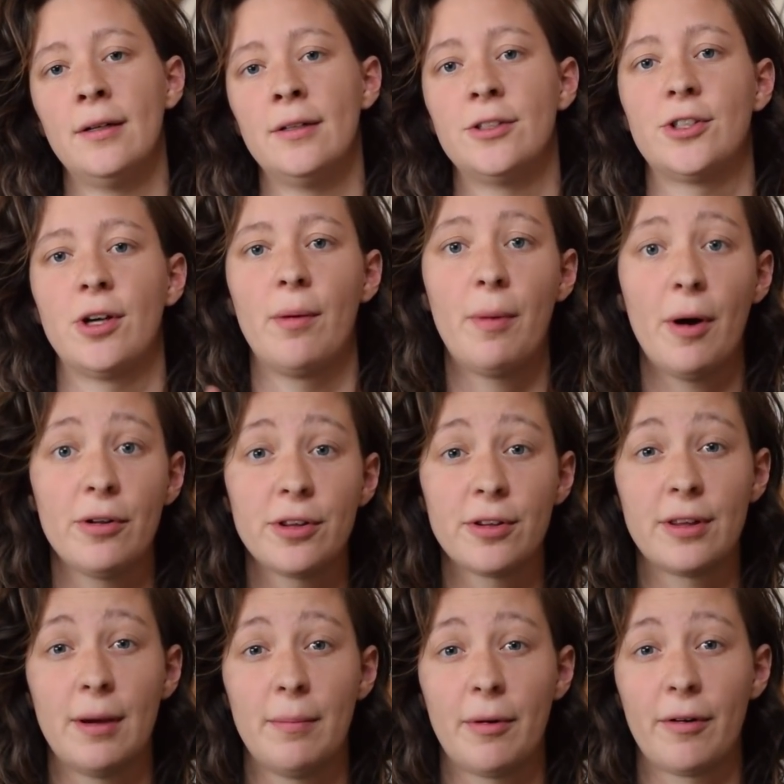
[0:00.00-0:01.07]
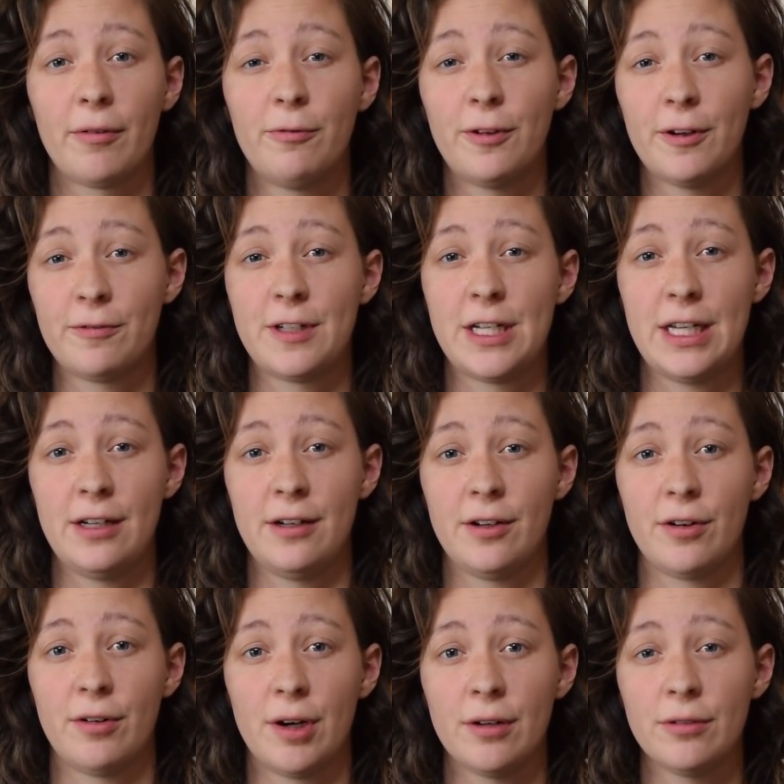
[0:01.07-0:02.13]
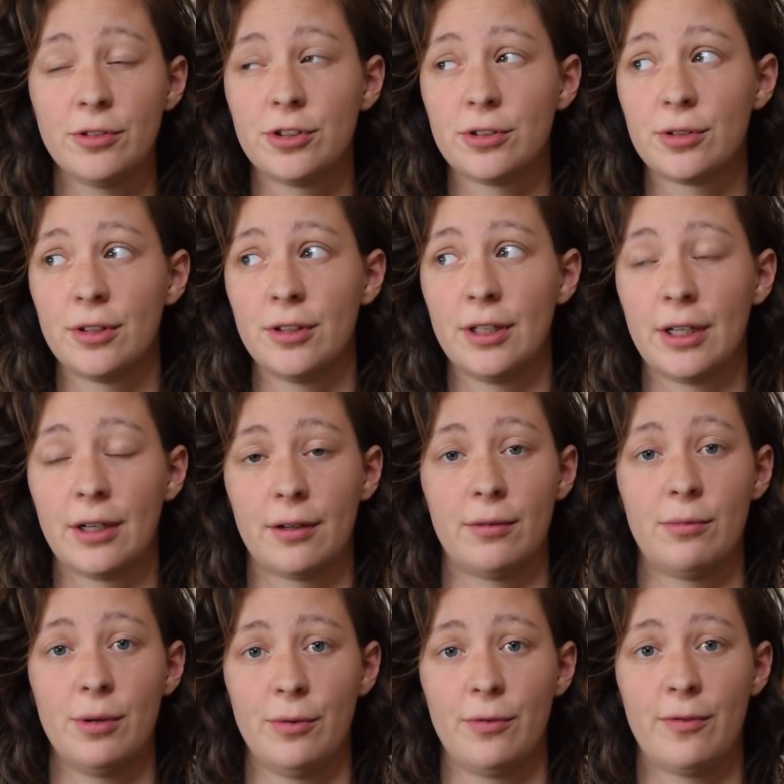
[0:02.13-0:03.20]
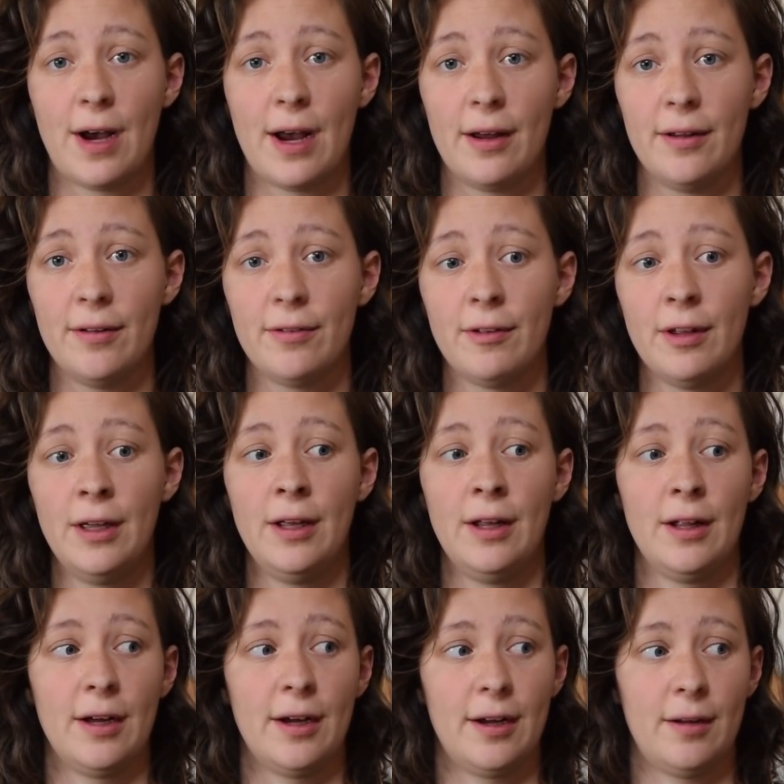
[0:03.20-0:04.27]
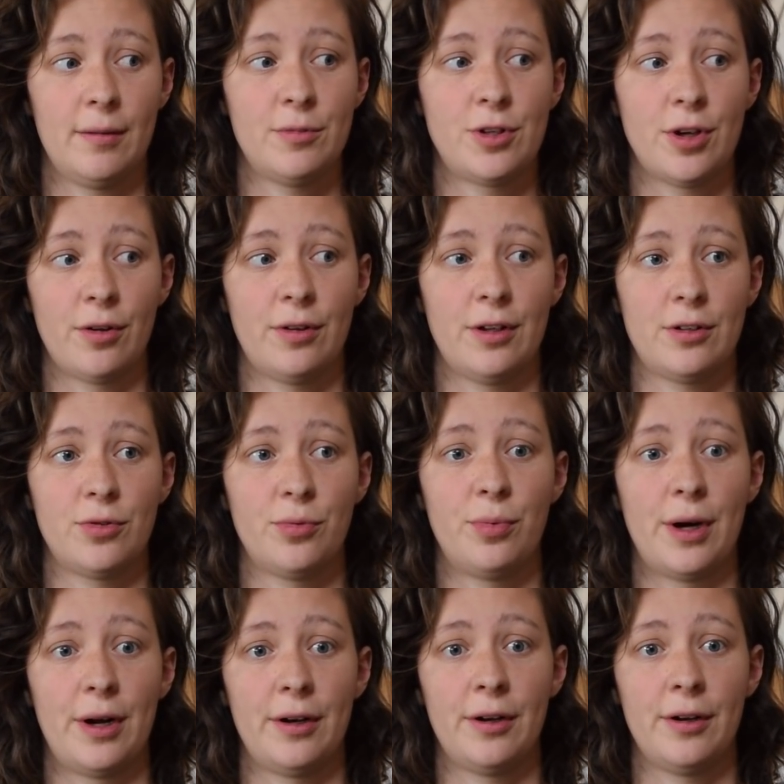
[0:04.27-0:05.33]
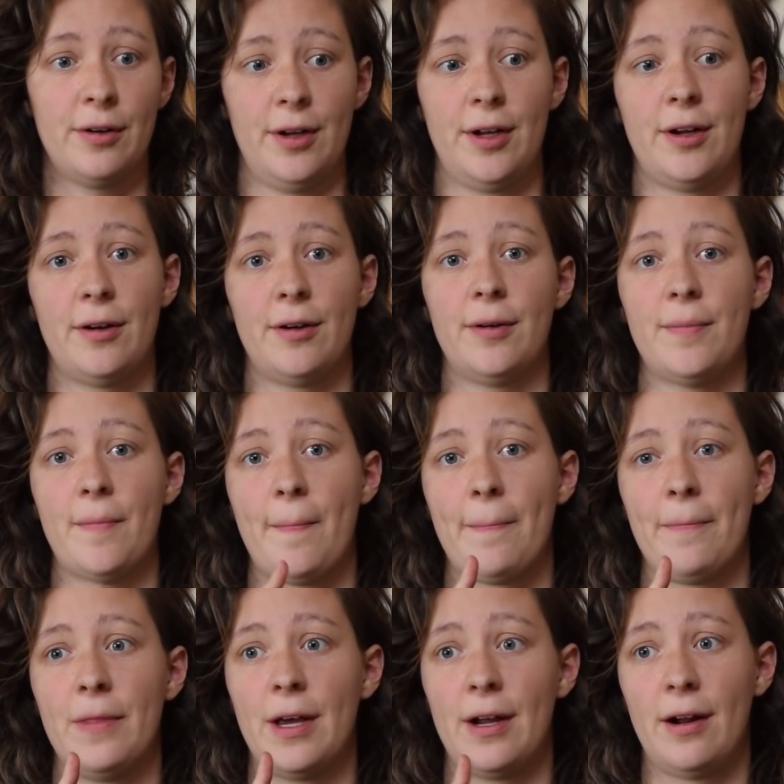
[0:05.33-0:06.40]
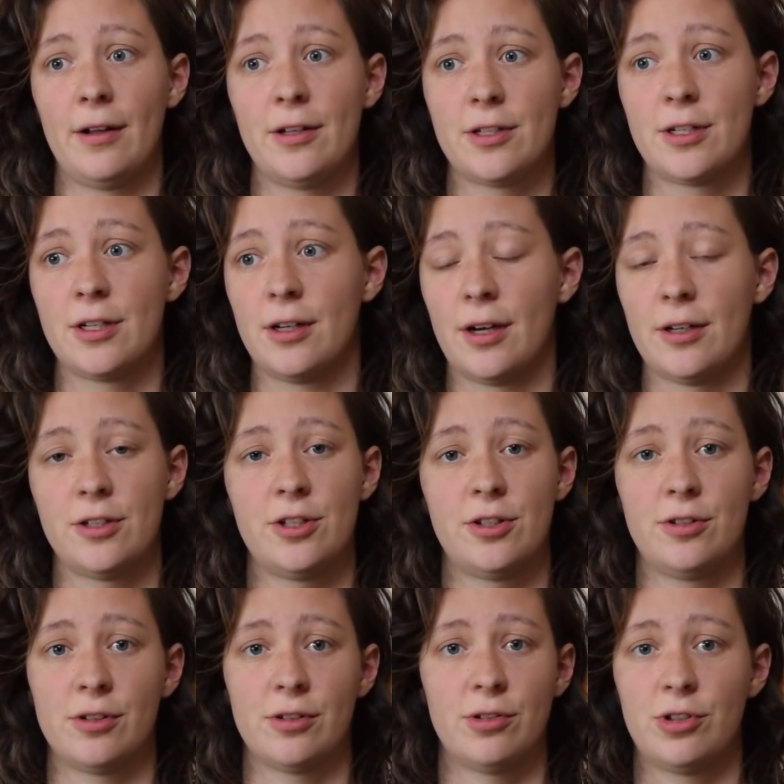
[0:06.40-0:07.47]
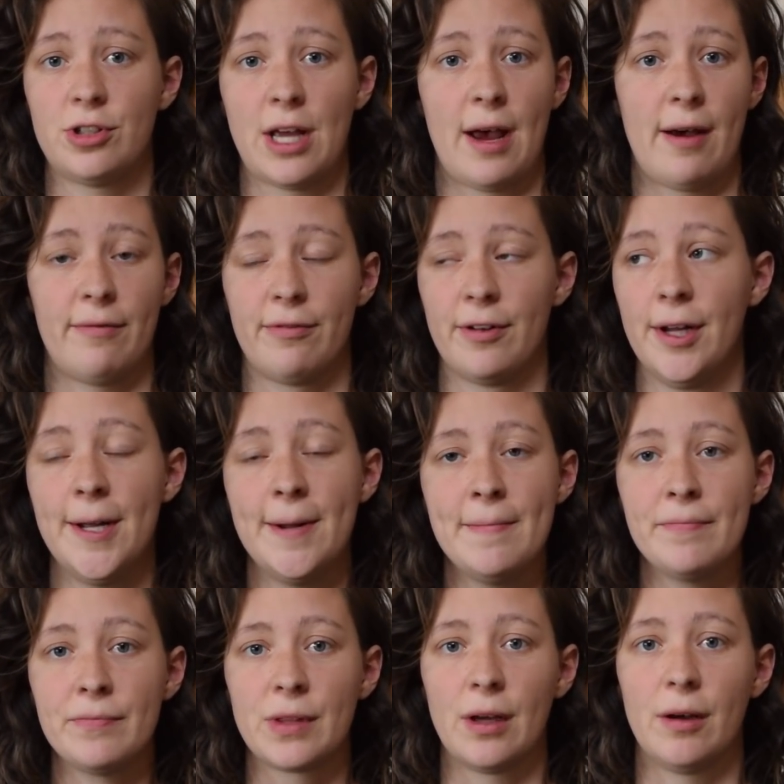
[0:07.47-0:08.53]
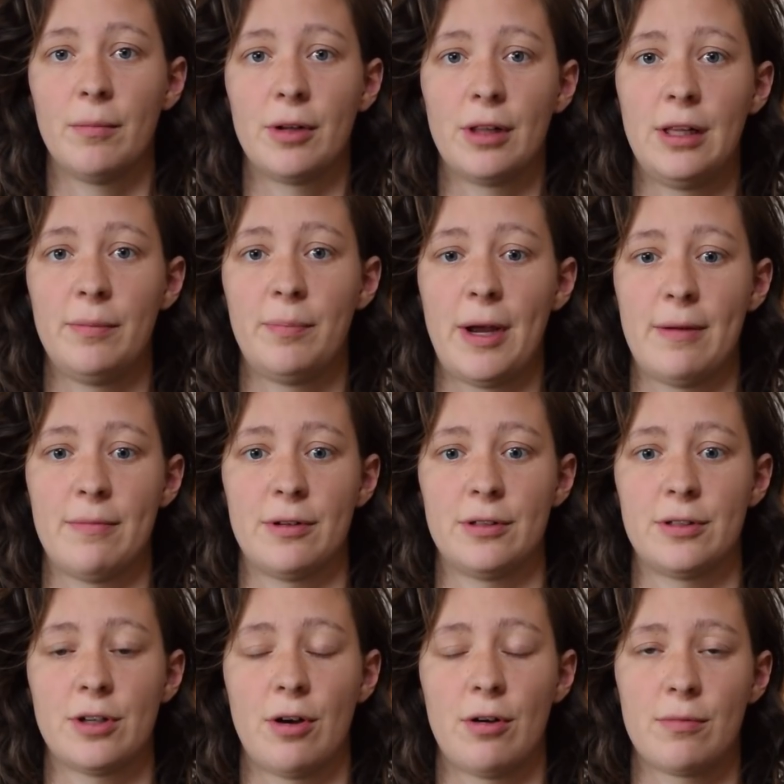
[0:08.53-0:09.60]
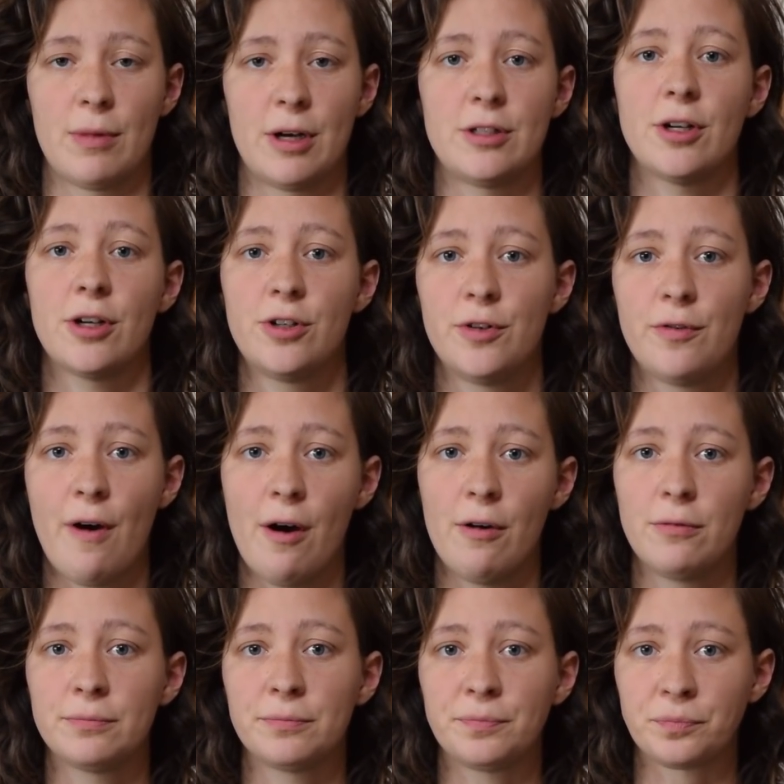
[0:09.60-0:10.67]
So both of them are 15 euros, 15. So that's one that I still just have a monthly payment on my Dutch phone,